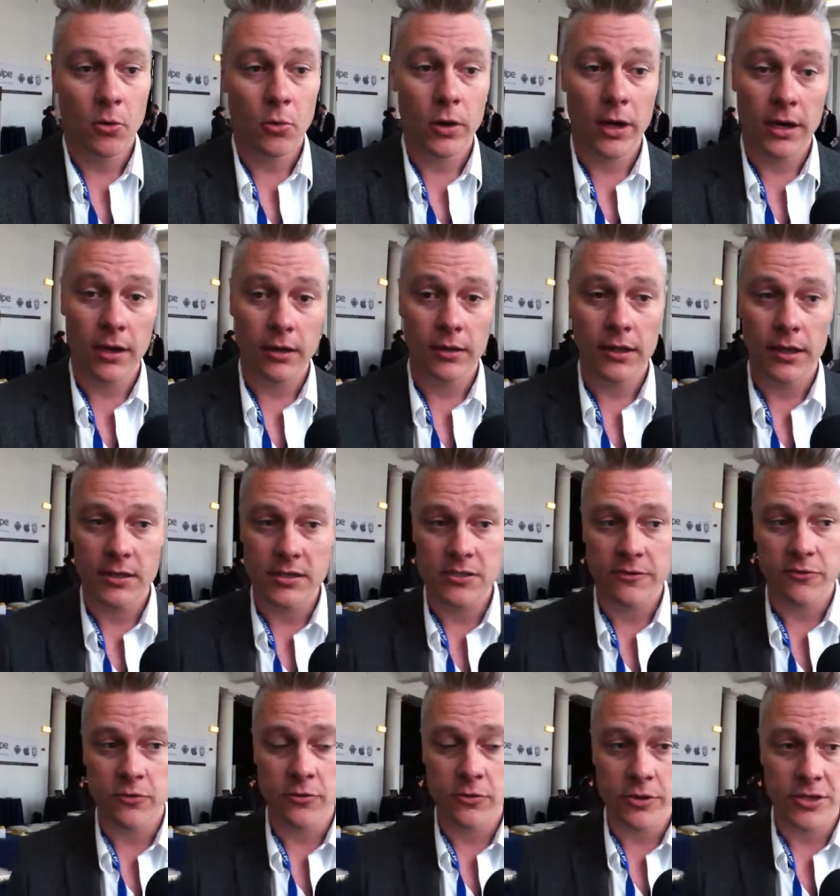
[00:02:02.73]
Well, it's
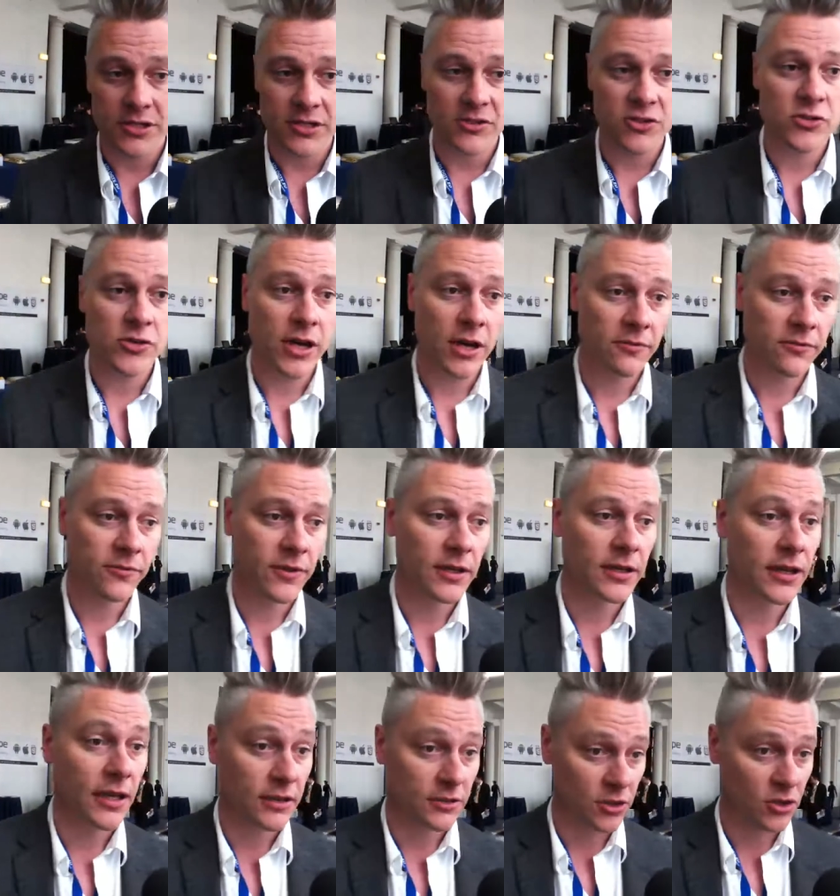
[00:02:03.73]
of course the
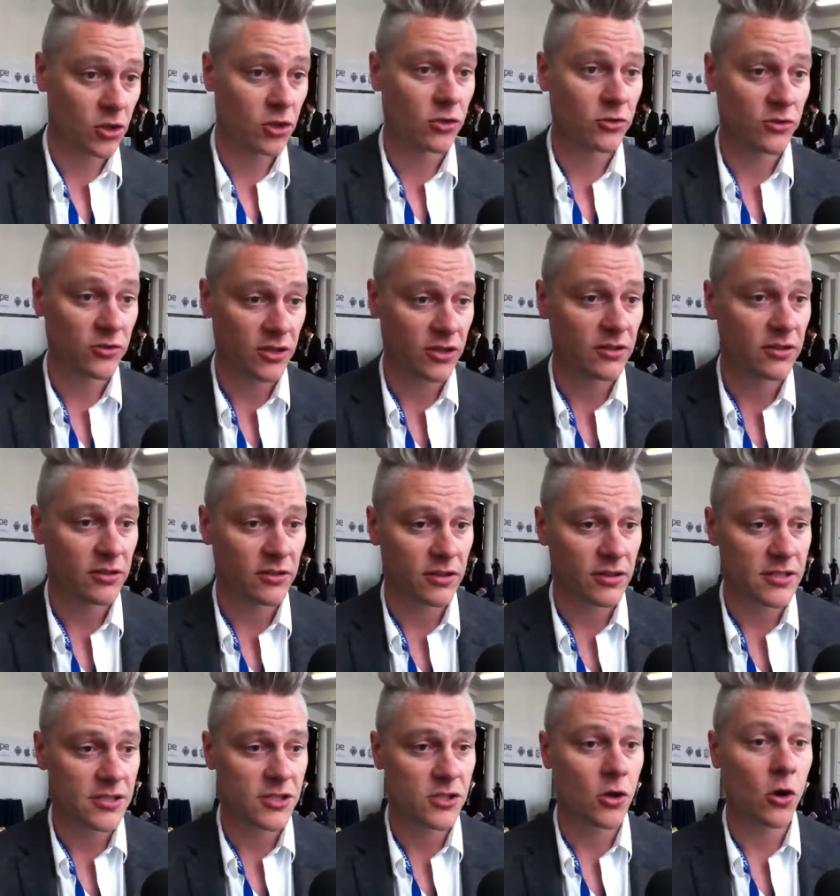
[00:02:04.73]
traffic and the content.
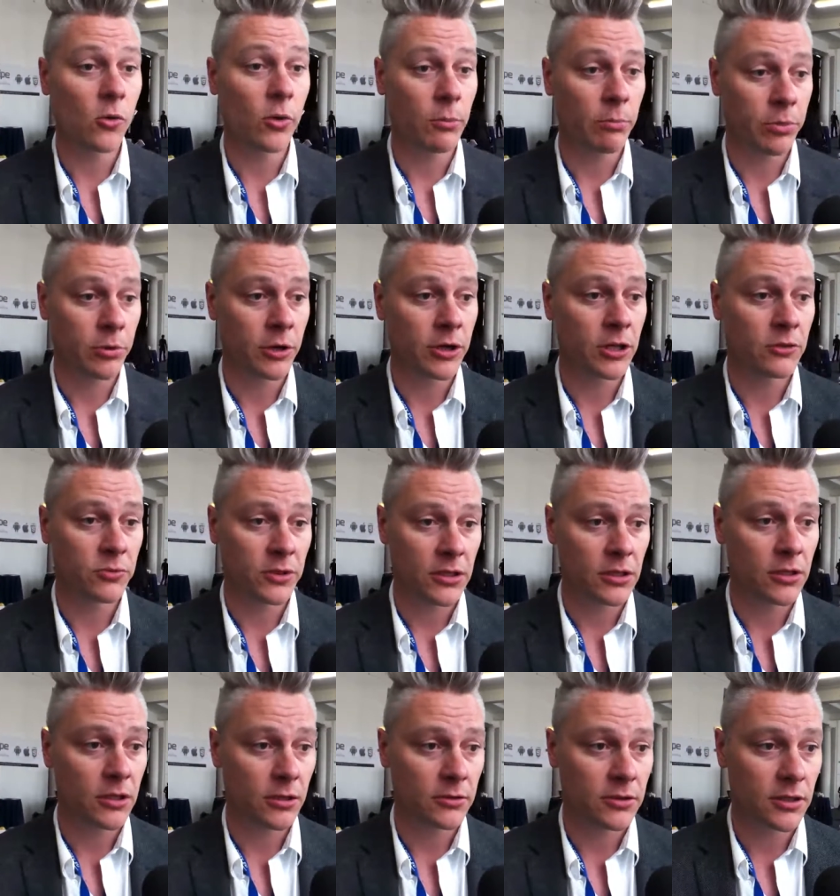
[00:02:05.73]
It's so important with
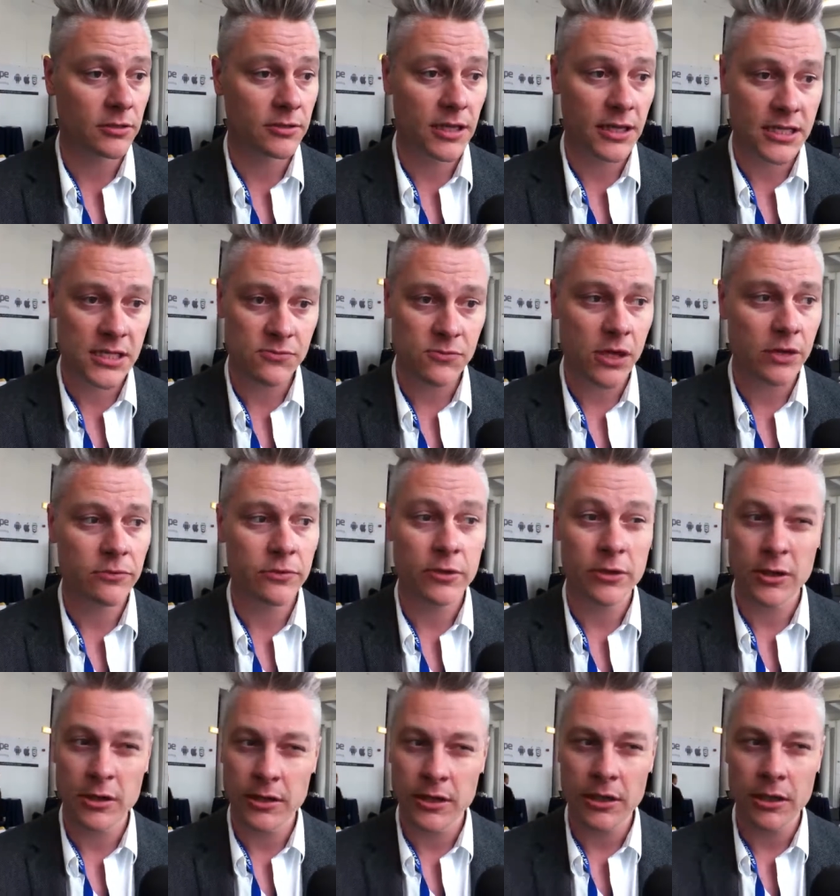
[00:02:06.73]
the content. That's why
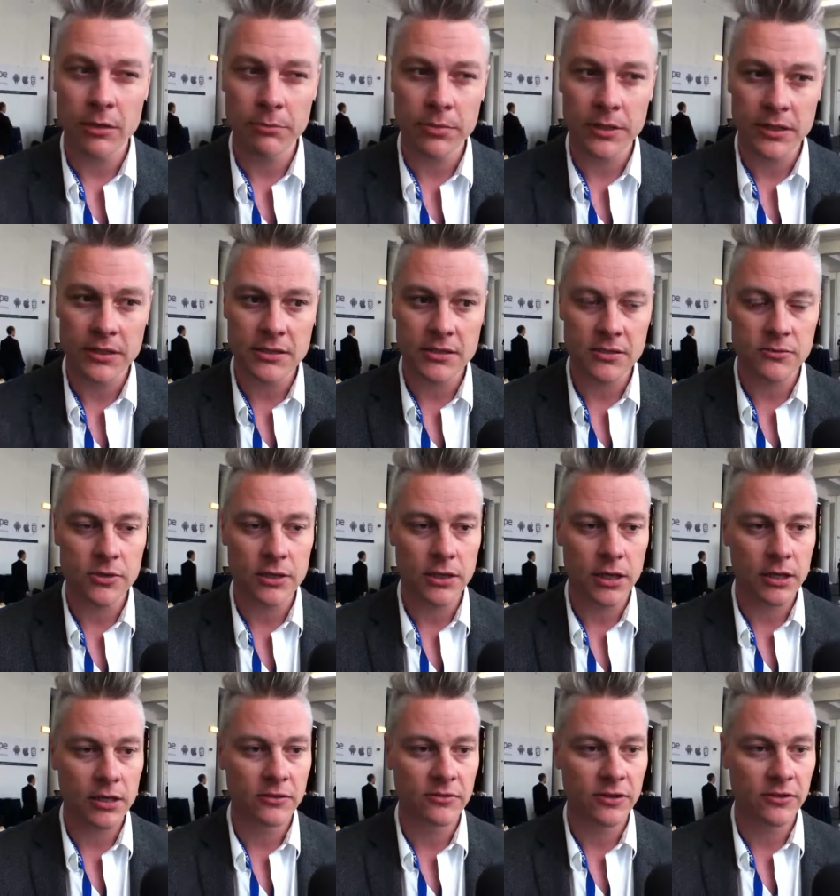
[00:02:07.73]
we're a little bit
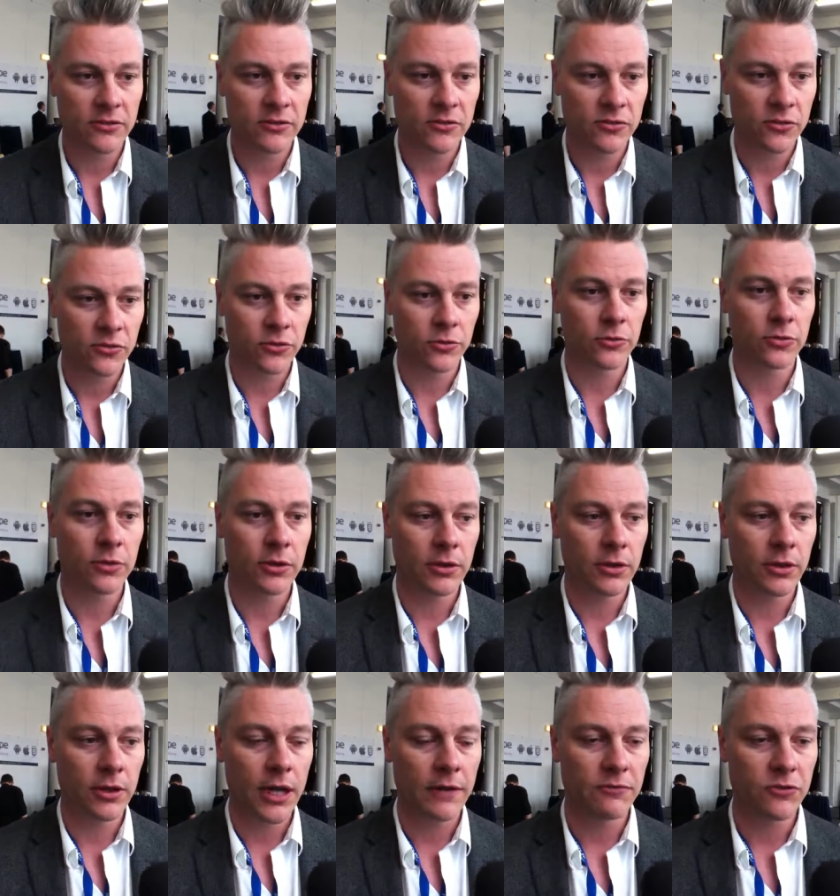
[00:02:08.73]
reluctant to
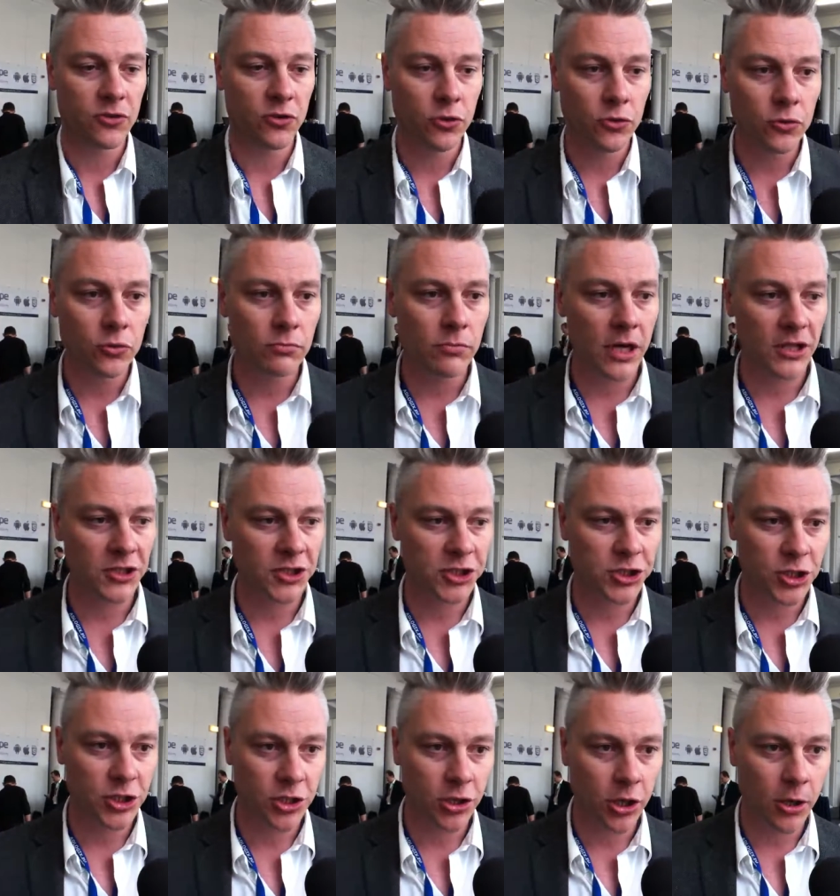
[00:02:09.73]
have too
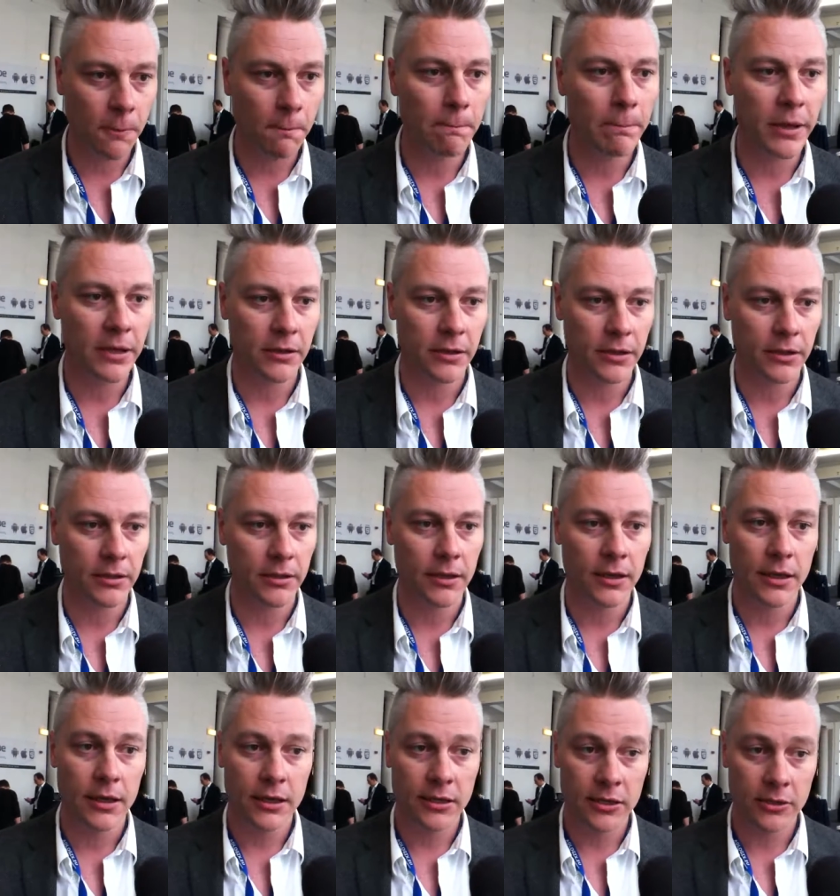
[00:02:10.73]
much
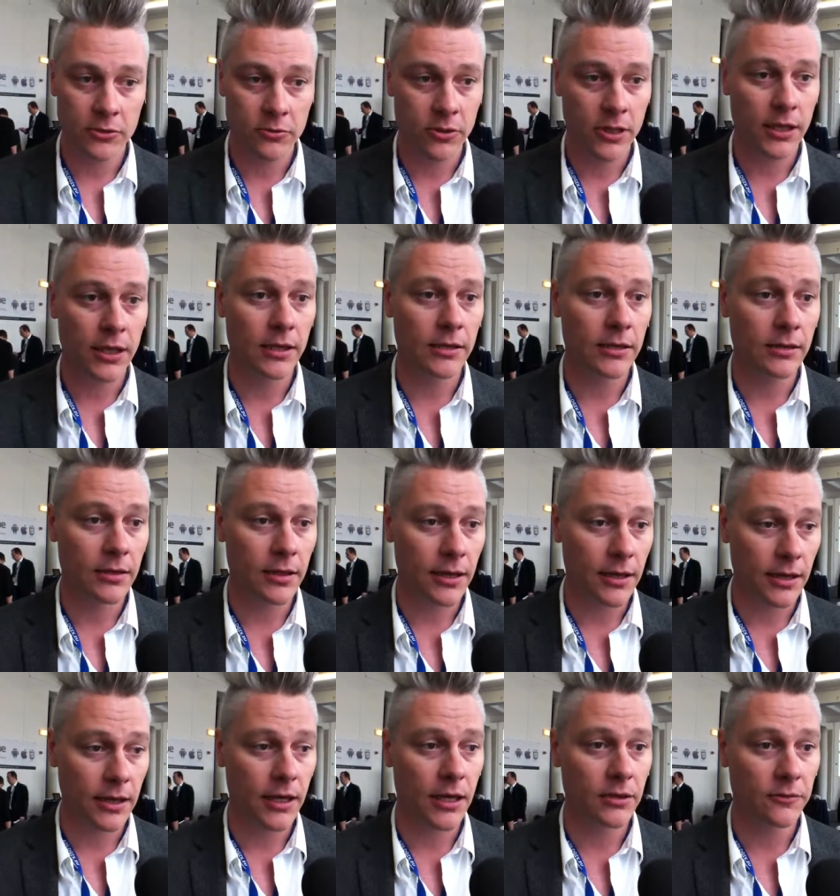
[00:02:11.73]
company-created
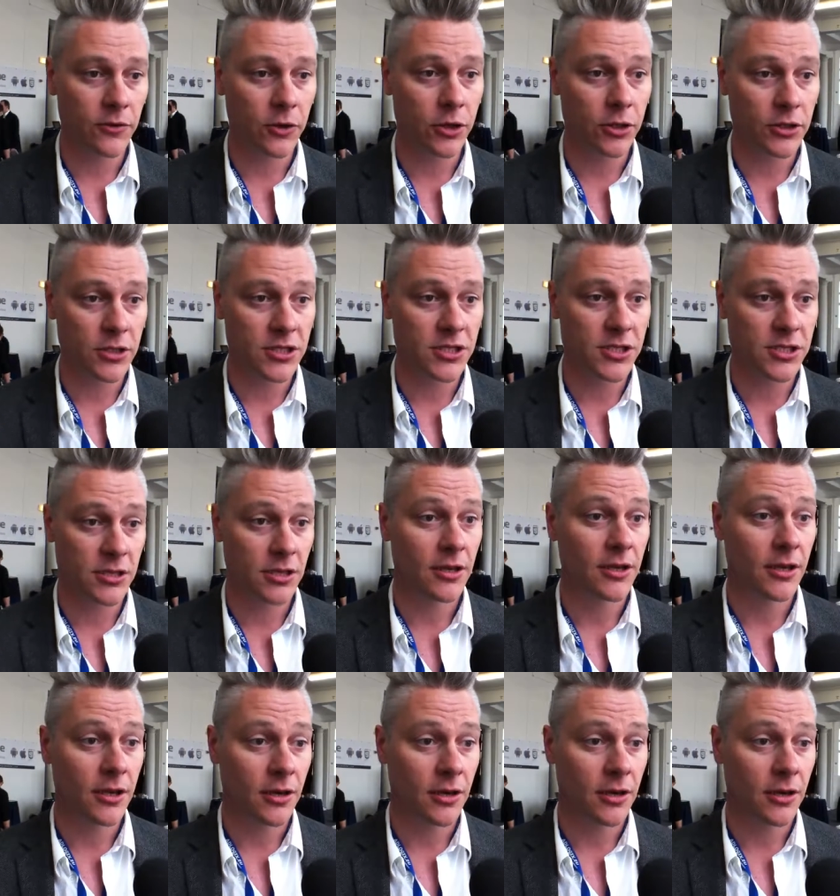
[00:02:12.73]
adverts,